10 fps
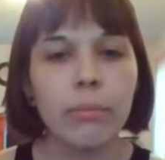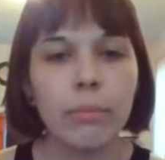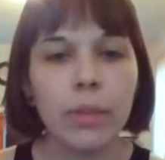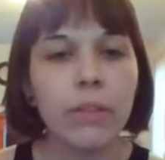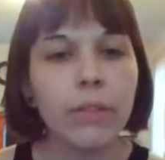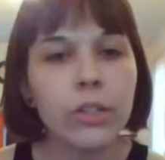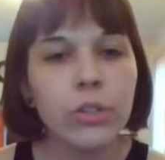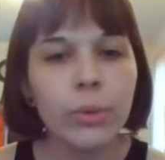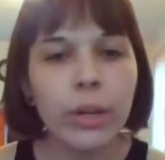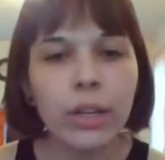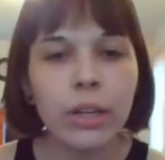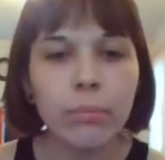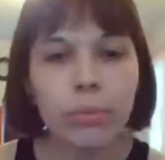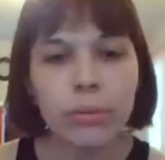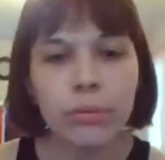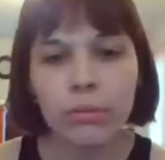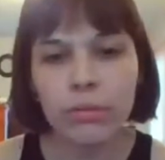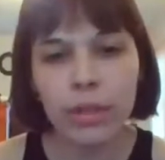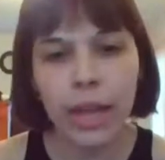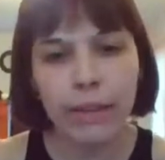if I do end up
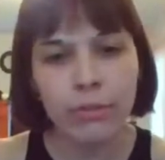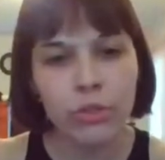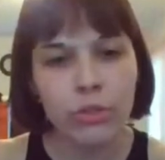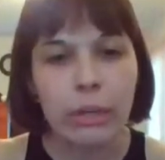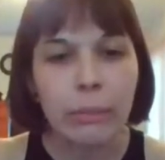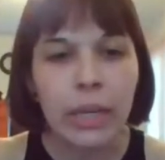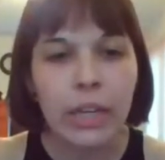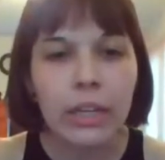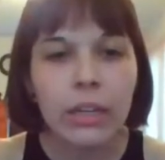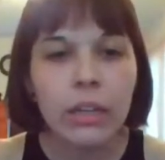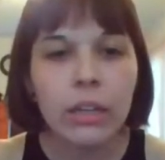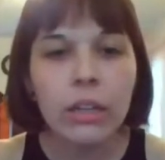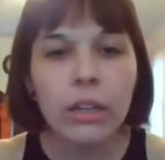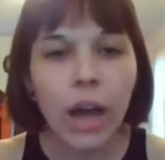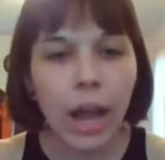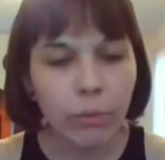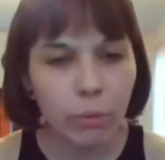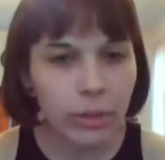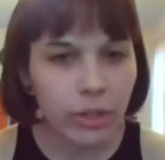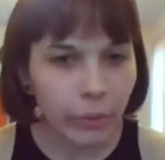live streaming, I will
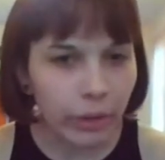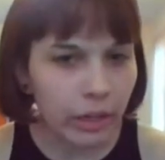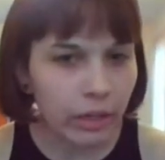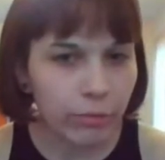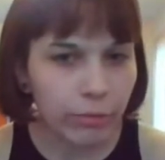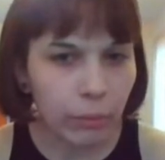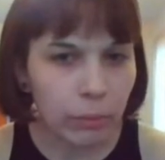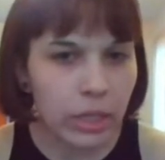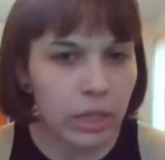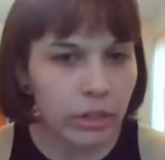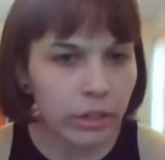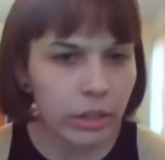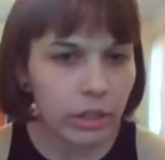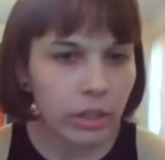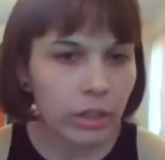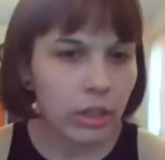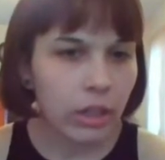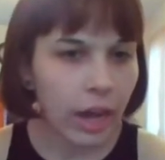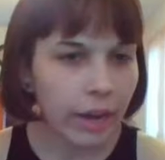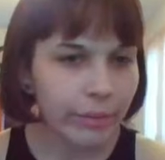be doing it from here.
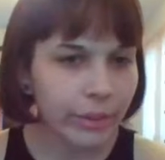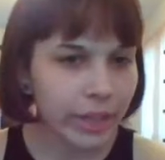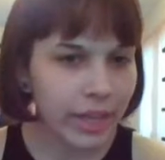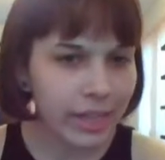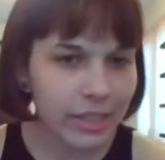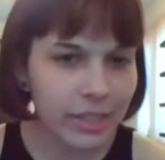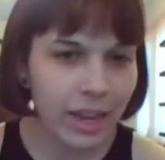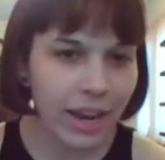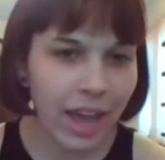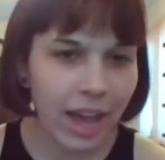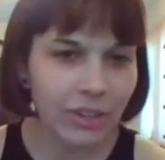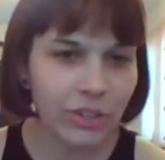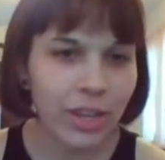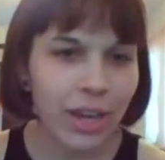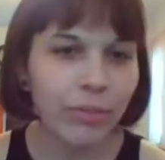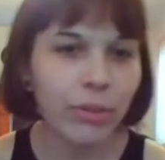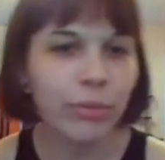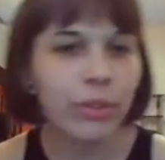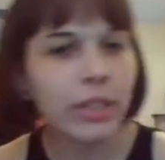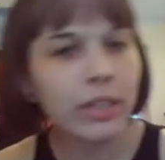I realized that I actually have a
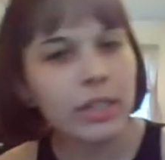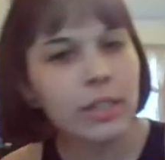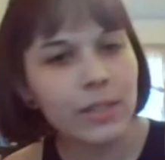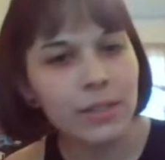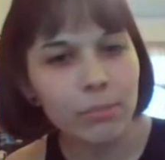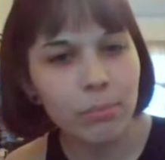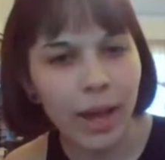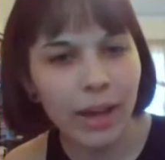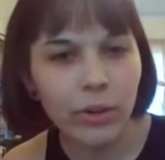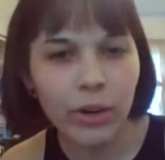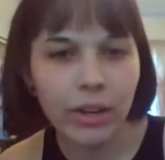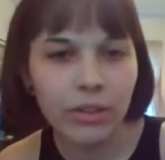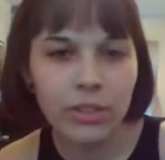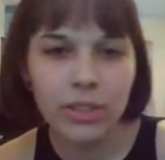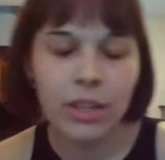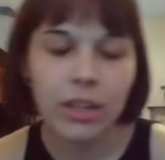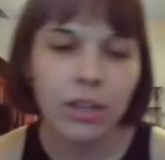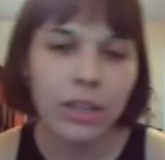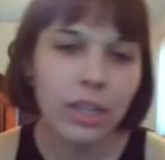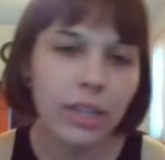really nice background
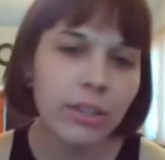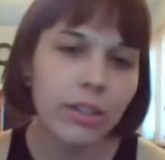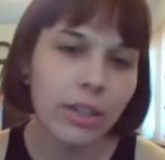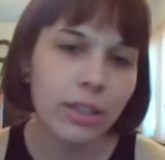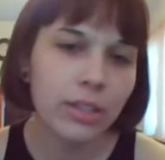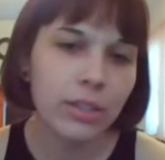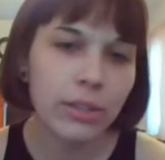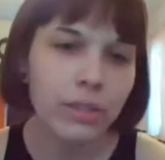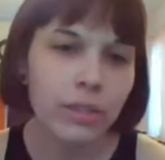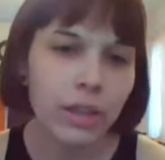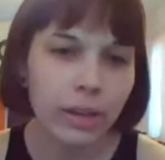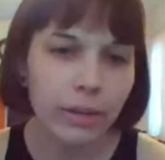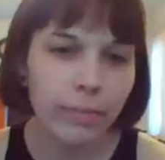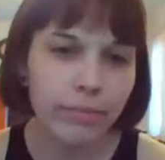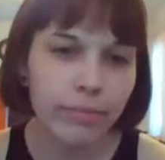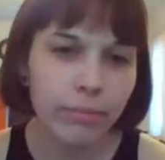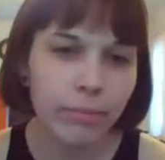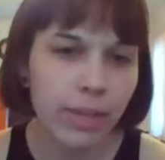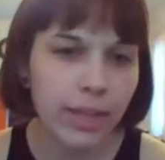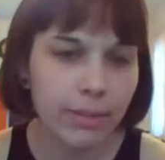here, and this is
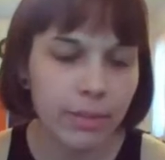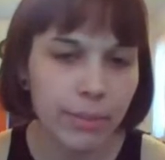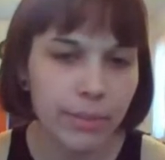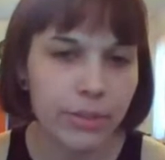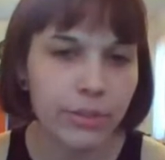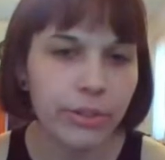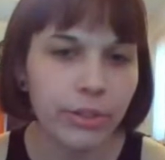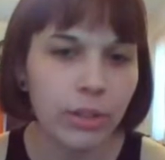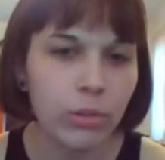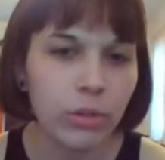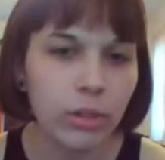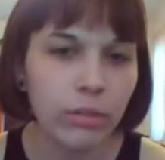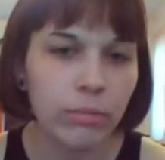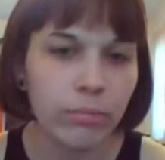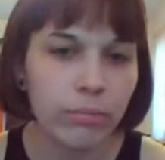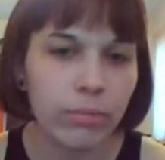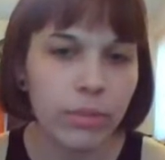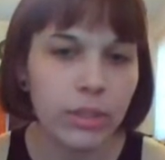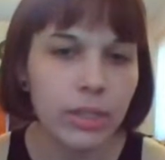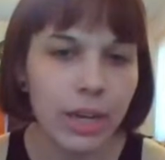my laptop is currently on
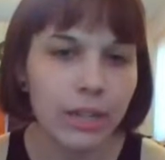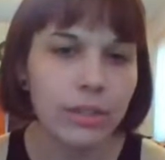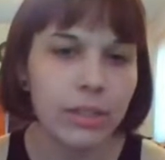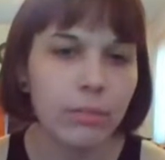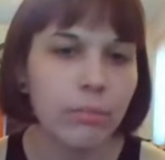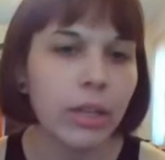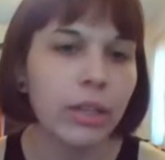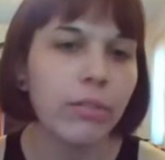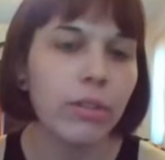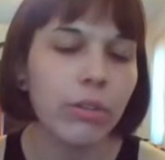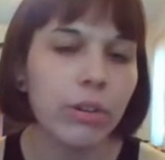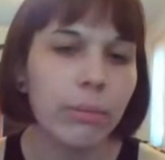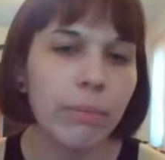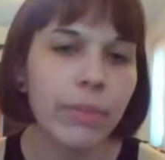the desk in my living room.